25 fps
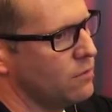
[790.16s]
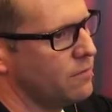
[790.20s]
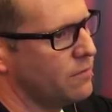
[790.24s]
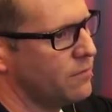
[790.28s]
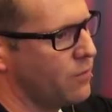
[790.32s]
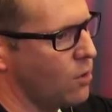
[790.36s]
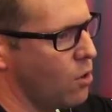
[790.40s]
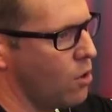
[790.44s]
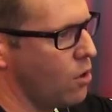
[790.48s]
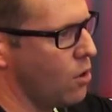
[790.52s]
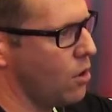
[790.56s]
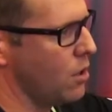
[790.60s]

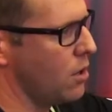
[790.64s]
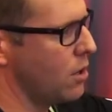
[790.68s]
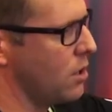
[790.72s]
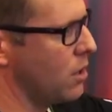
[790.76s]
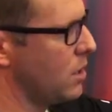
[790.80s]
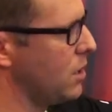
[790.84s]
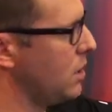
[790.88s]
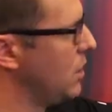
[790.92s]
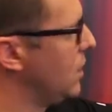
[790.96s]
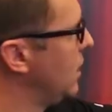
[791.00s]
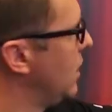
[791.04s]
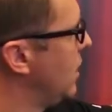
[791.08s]

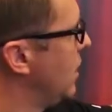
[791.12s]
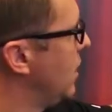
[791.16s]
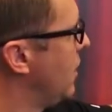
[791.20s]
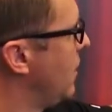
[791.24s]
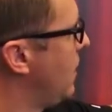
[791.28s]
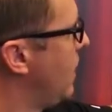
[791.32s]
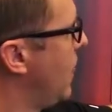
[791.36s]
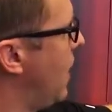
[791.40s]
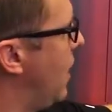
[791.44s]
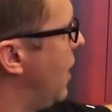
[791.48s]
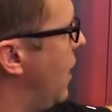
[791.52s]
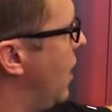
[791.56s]
4,
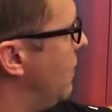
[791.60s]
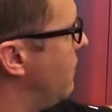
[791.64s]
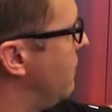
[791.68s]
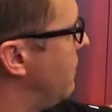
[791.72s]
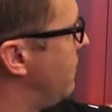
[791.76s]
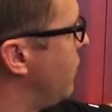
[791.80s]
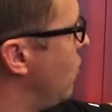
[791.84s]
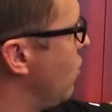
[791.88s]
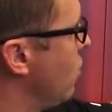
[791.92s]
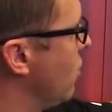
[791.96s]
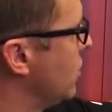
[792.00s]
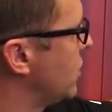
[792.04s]

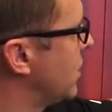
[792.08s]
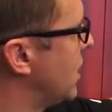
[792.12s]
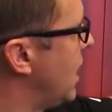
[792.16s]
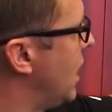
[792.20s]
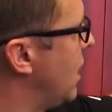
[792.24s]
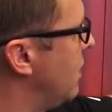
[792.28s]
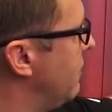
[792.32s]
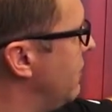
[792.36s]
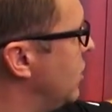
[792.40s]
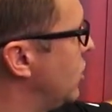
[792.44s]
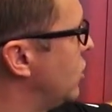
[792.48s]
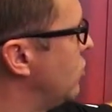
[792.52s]
4 is
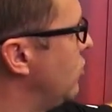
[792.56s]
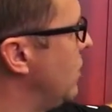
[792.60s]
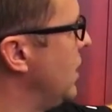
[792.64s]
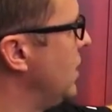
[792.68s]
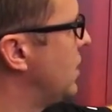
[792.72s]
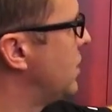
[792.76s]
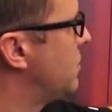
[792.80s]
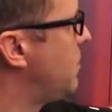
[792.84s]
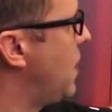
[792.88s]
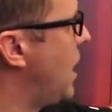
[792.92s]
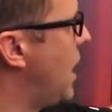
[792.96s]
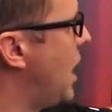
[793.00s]
kind of a
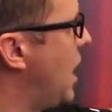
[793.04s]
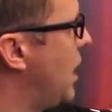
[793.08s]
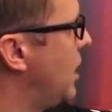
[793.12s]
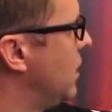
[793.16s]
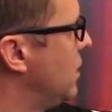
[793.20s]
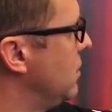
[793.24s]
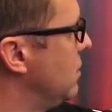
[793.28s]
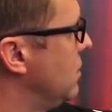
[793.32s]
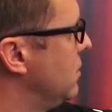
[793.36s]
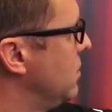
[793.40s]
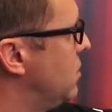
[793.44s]
sweet spot.